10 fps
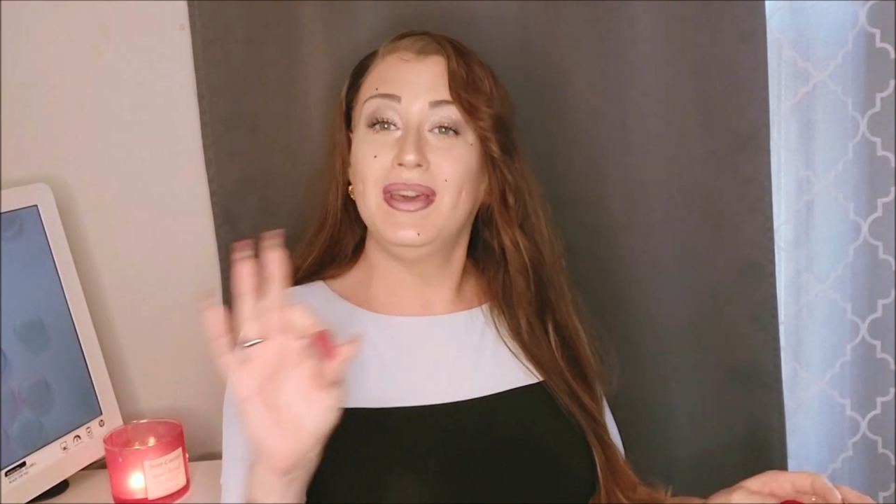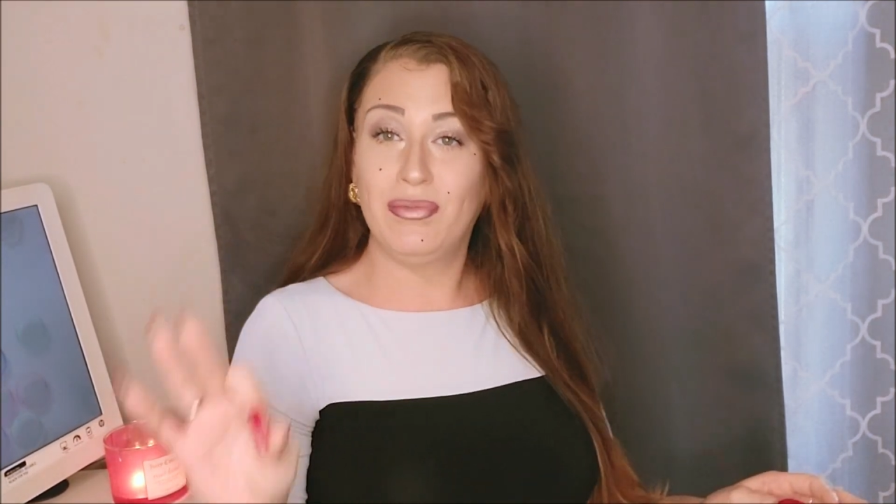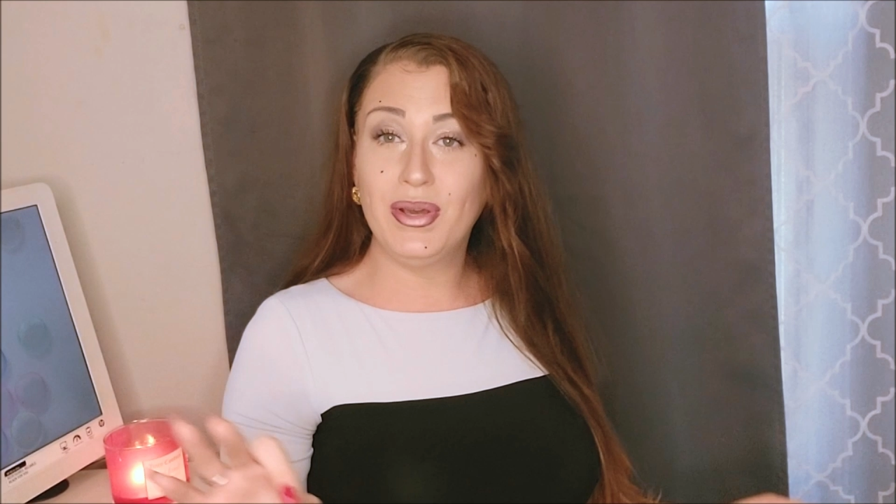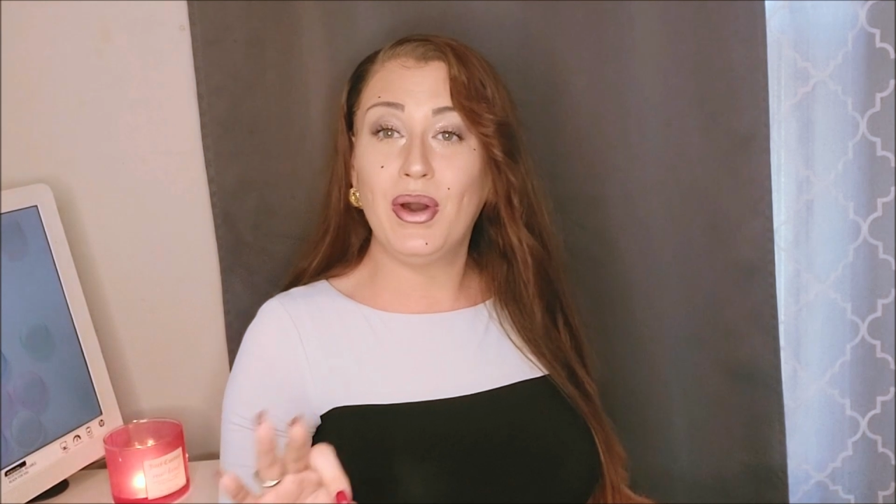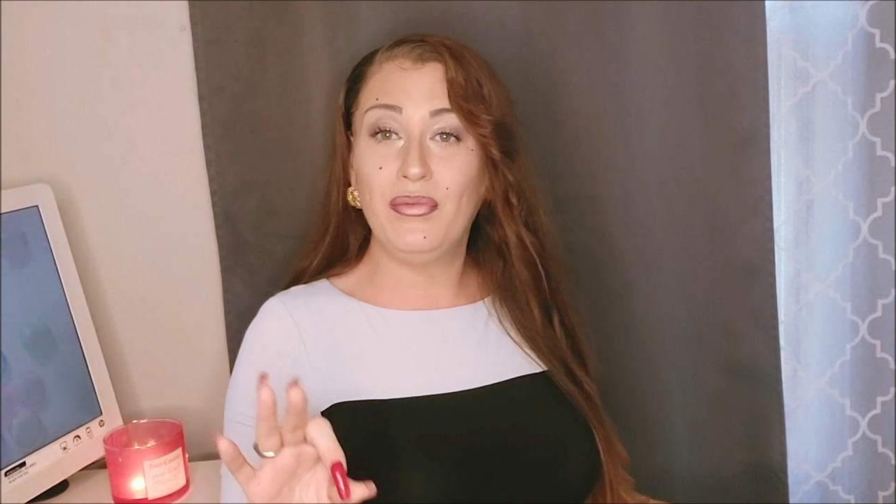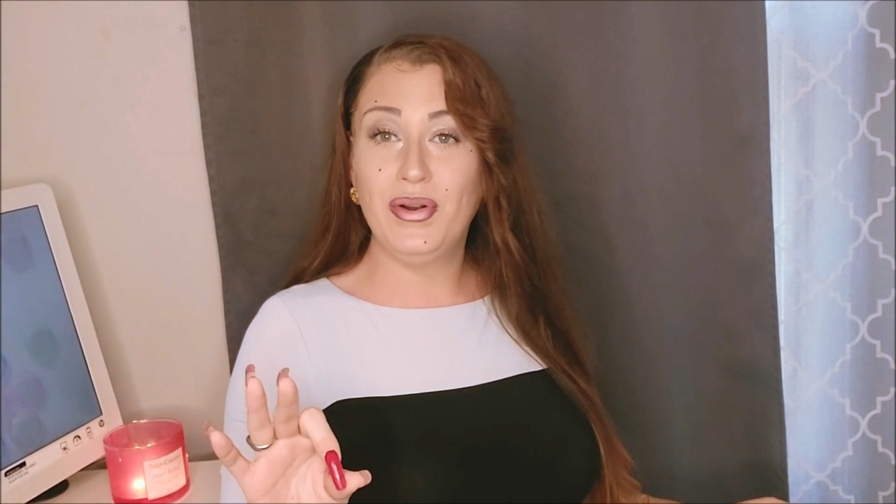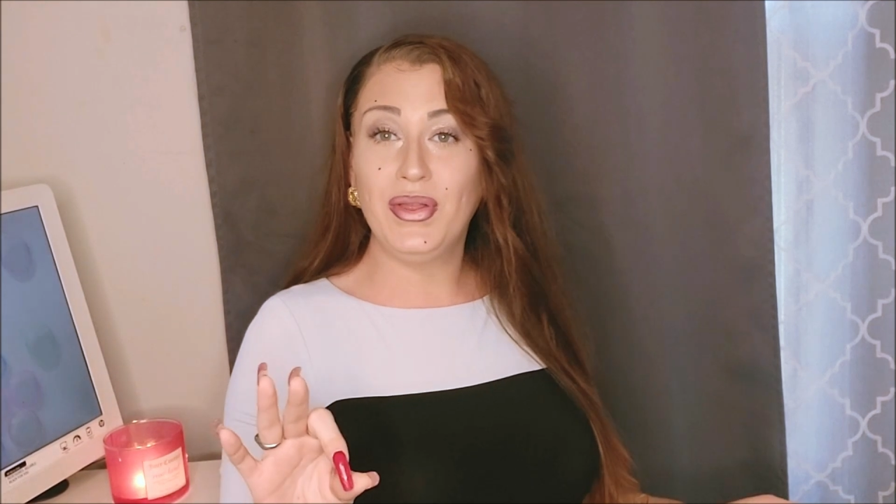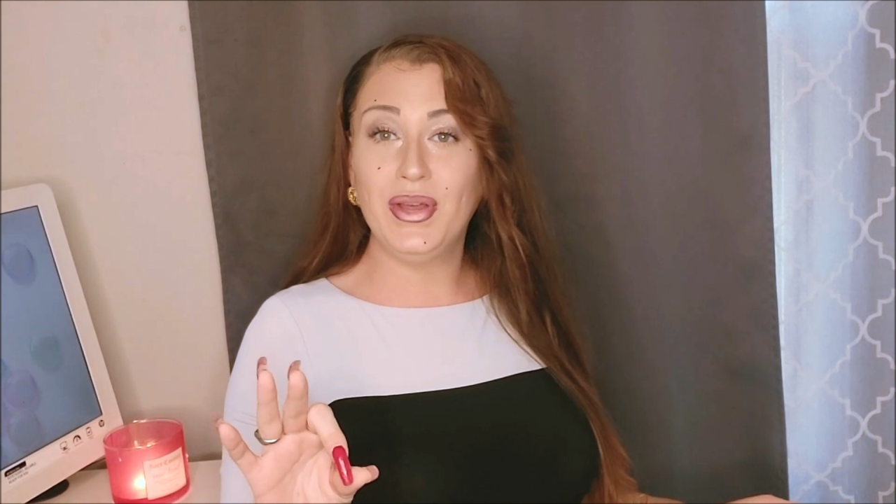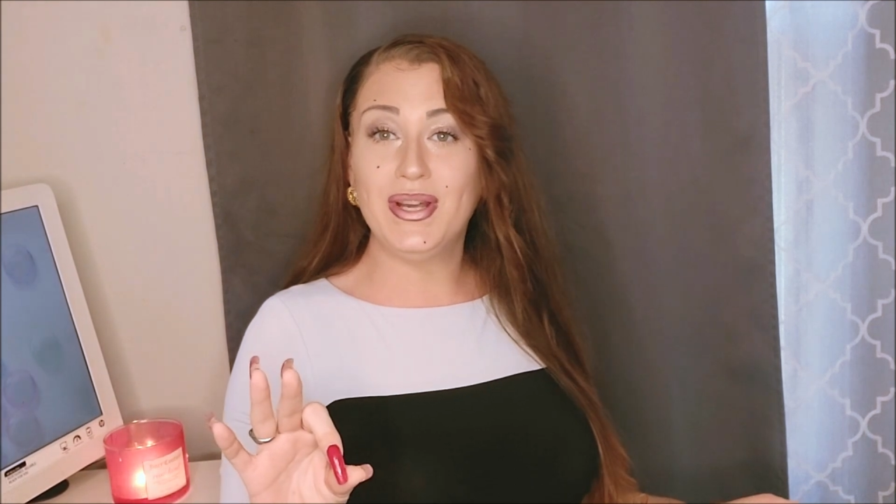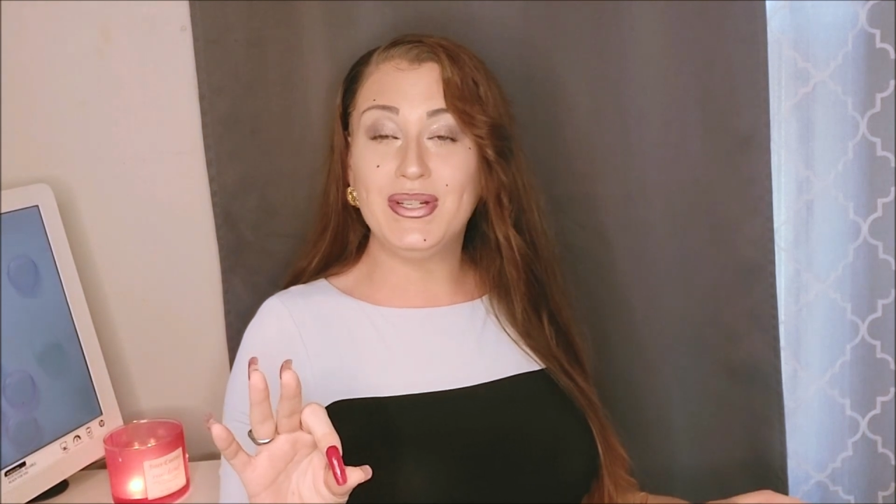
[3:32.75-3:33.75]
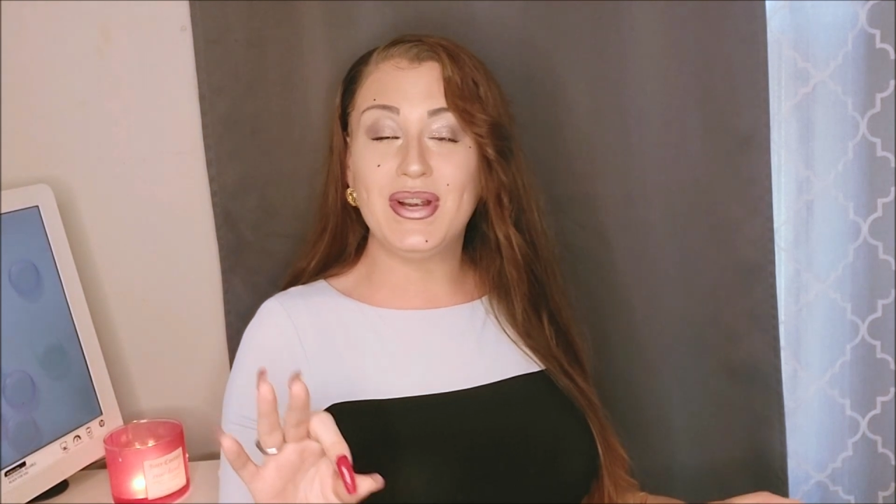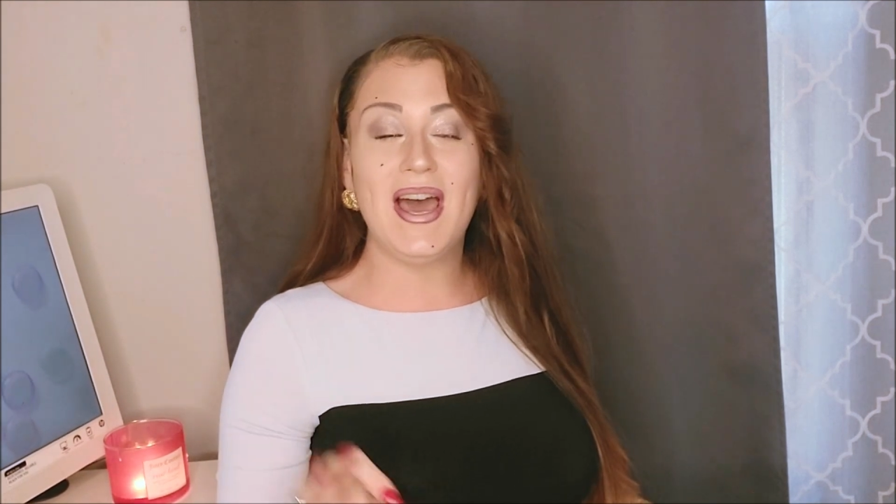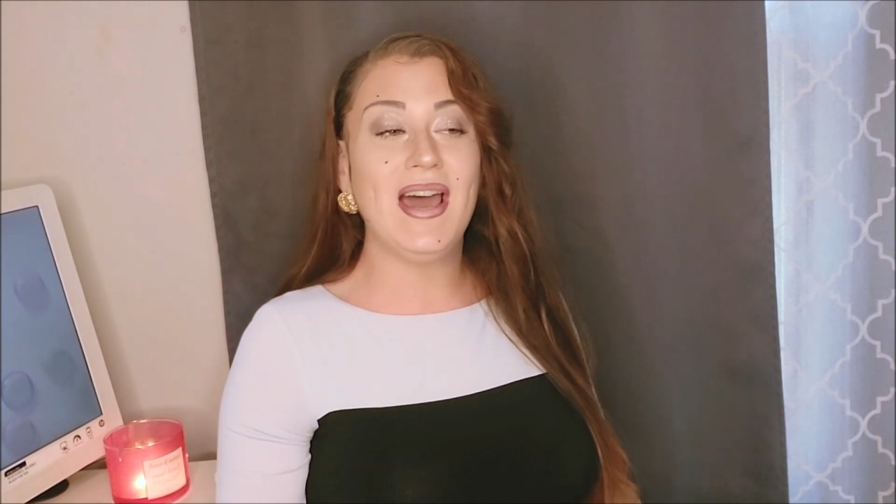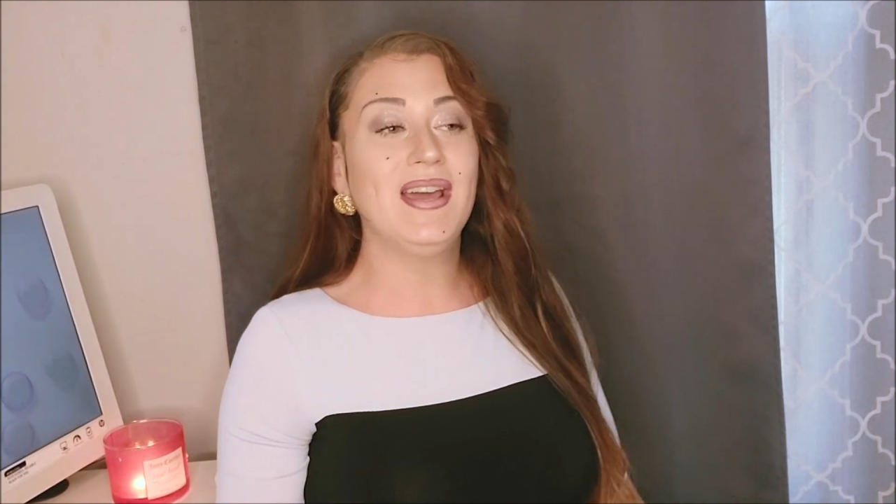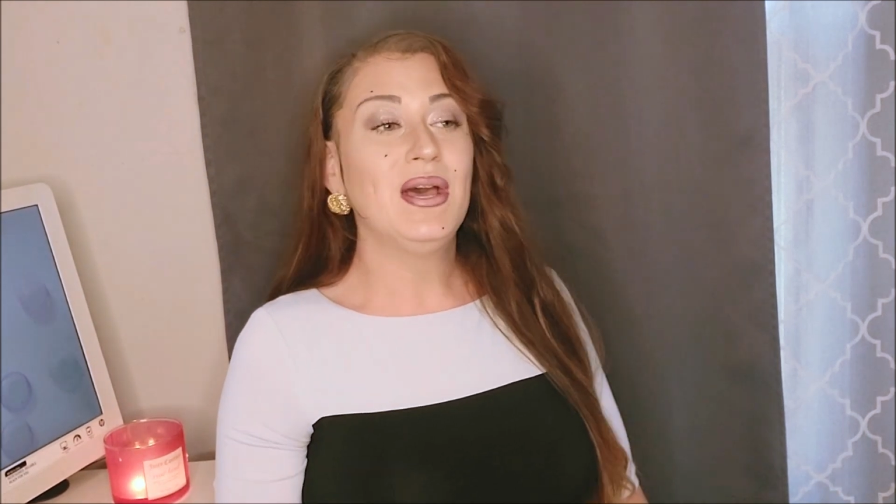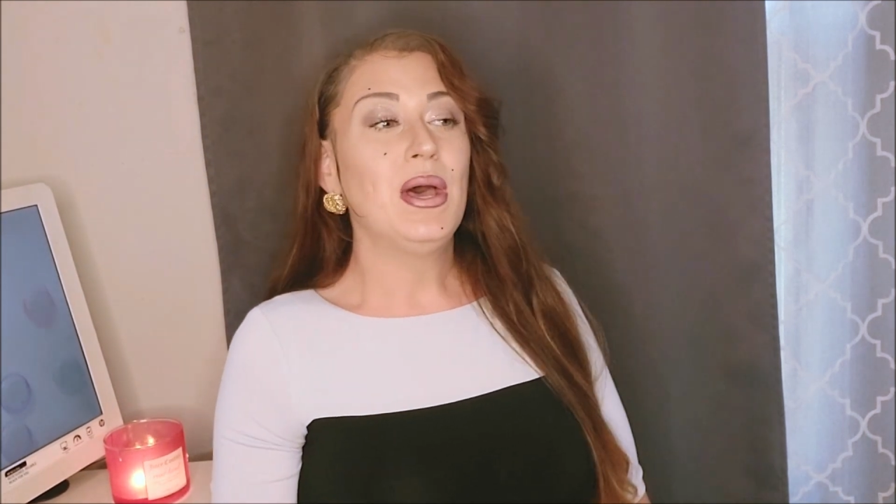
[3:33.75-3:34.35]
if we go for a third try.